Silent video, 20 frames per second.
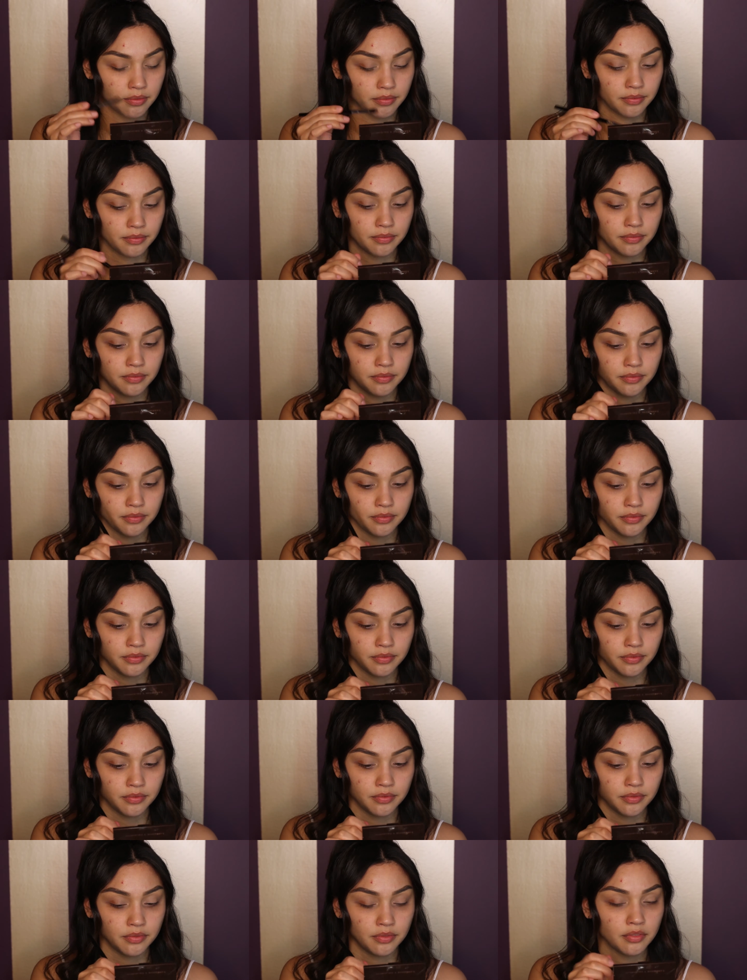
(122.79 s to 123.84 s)

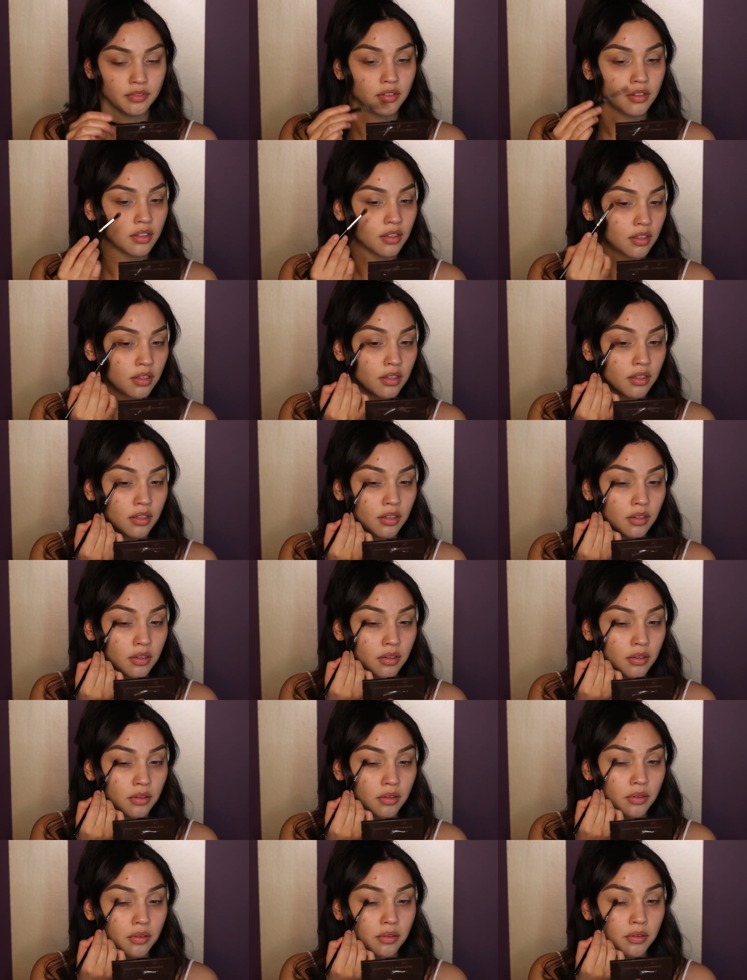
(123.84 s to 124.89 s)

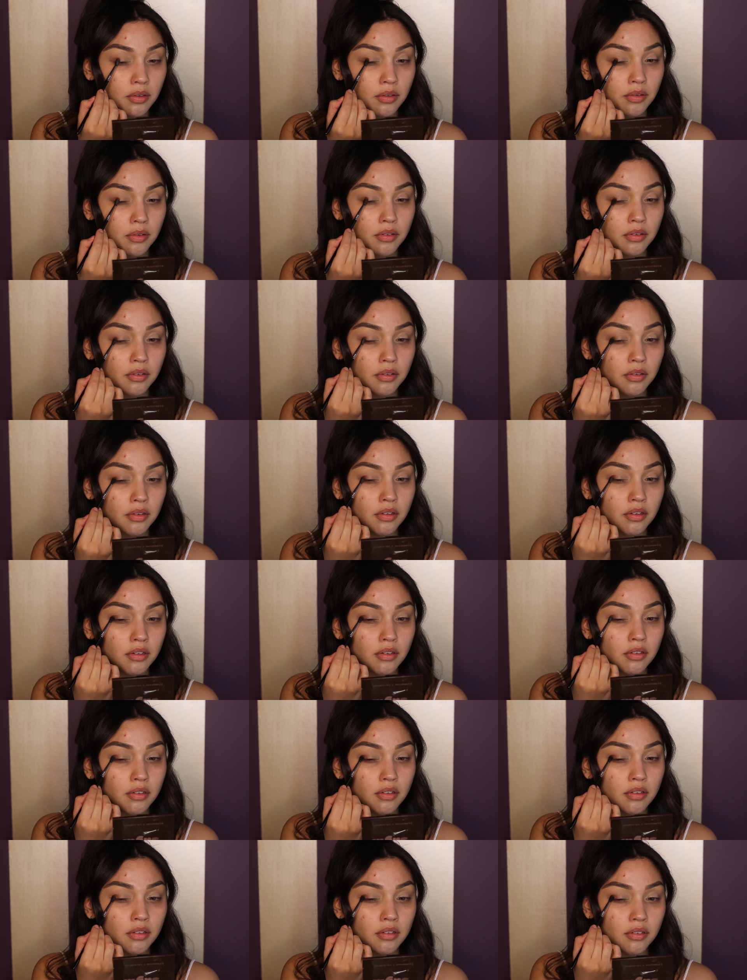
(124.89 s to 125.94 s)

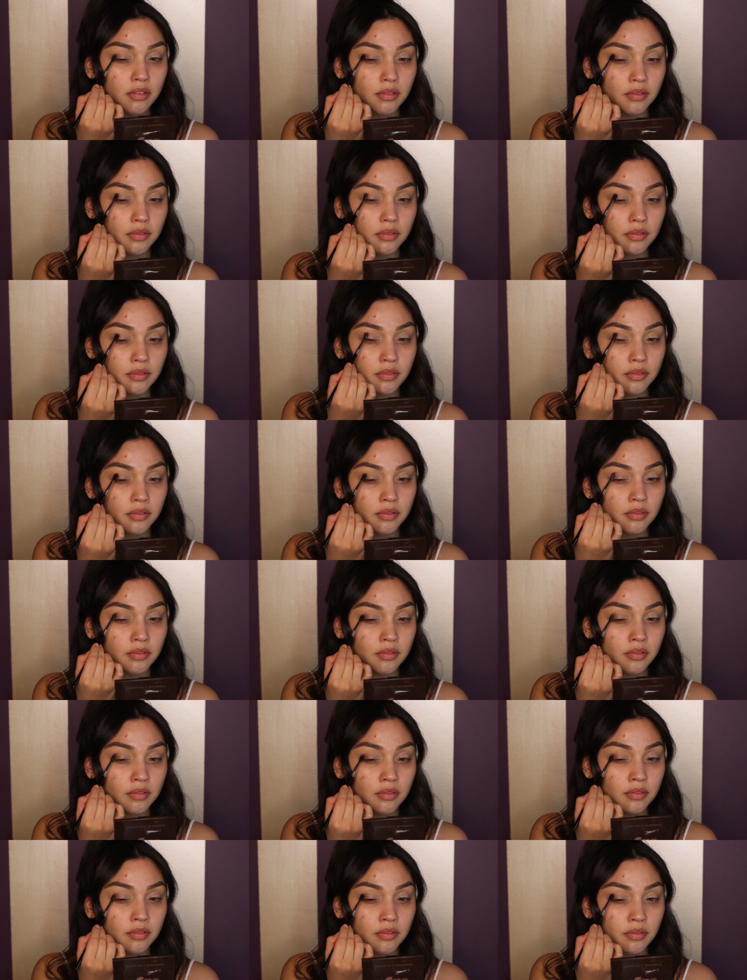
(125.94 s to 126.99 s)

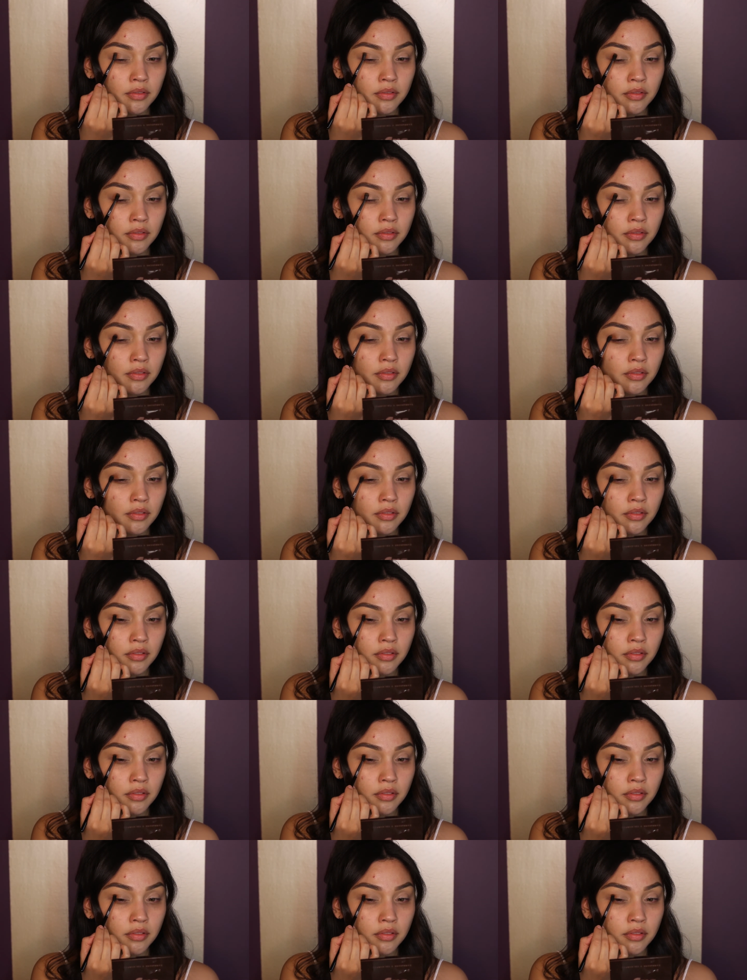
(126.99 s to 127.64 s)
Nothing is said.